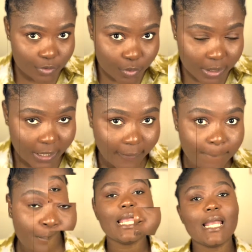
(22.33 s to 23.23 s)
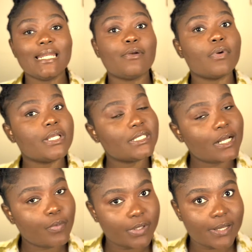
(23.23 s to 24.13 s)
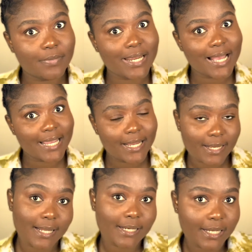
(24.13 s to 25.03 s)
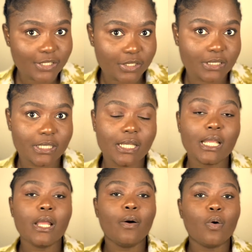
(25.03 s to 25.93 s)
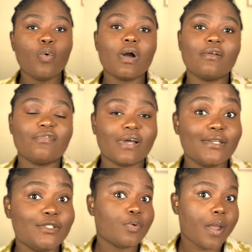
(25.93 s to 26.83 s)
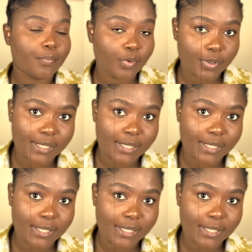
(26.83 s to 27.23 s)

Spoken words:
UK and then register with them. They are an agency who can find employers.